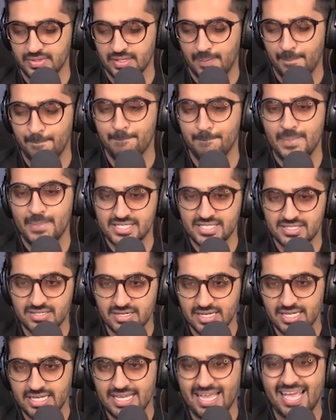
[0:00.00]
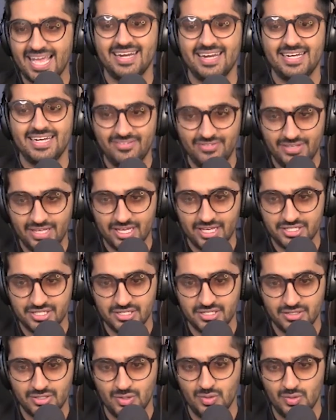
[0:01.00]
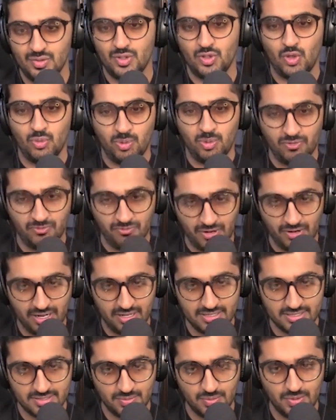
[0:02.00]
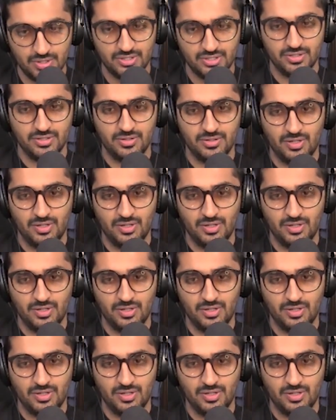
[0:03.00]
mystery and deviation to a group of friends where the